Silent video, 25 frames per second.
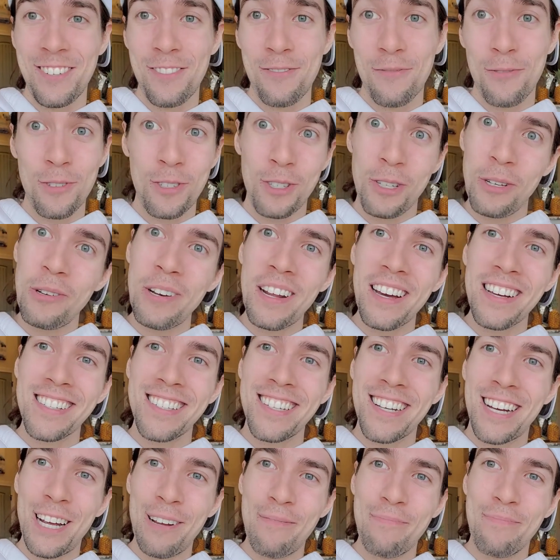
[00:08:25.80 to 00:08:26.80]
we'll see you next
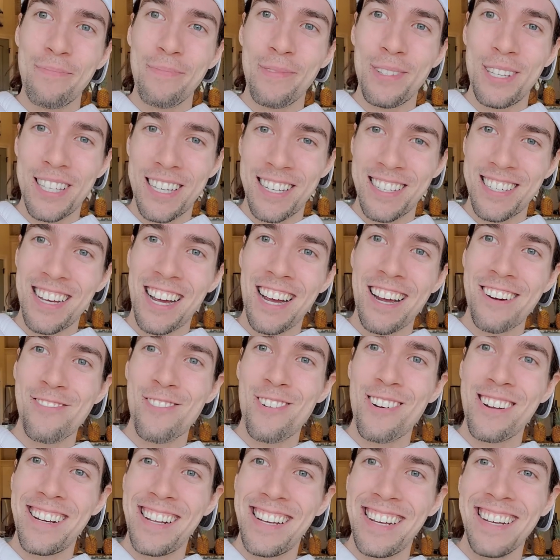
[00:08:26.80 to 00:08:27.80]
time. This is
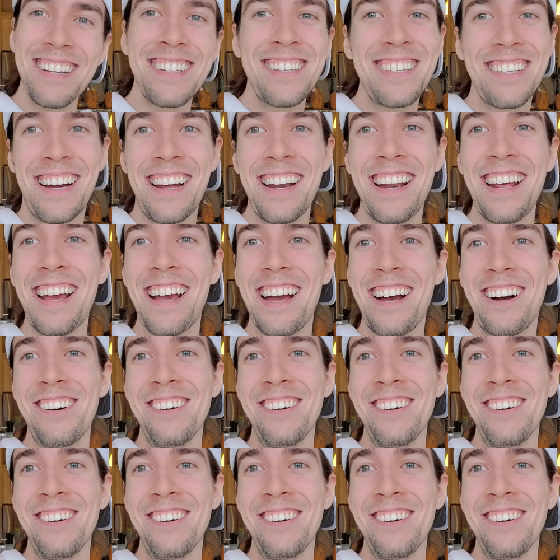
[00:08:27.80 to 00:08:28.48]
Hironic signing